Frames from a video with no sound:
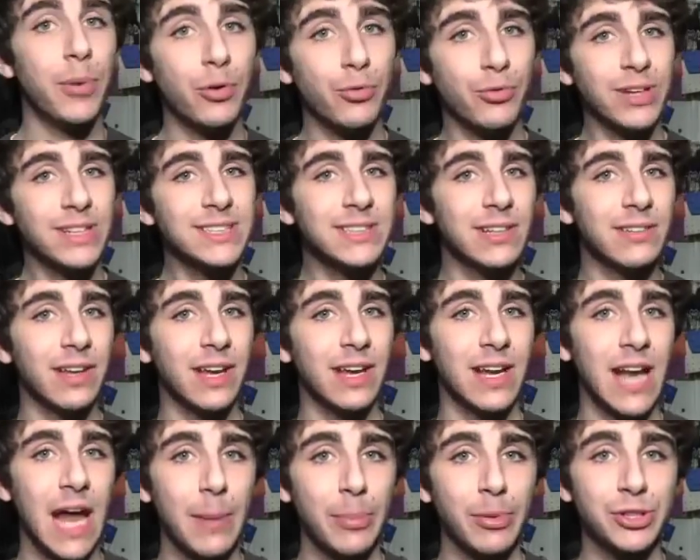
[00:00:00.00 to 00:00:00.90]
But
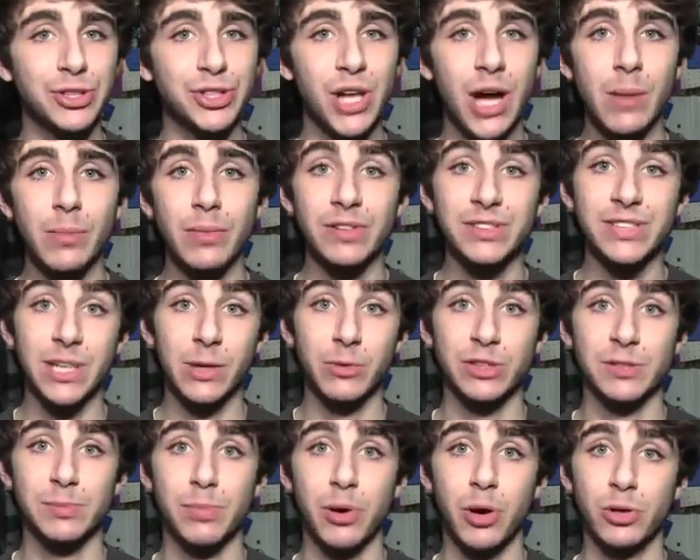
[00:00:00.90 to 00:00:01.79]
recently, an Apple job
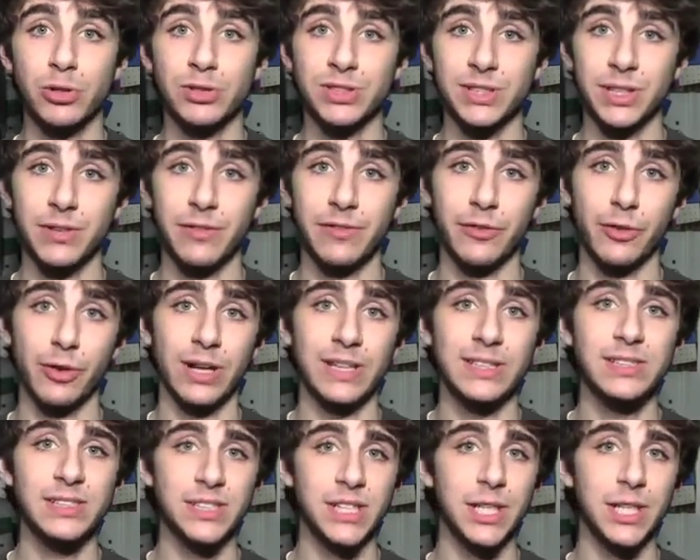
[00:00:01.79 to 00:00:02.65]
listing was posted for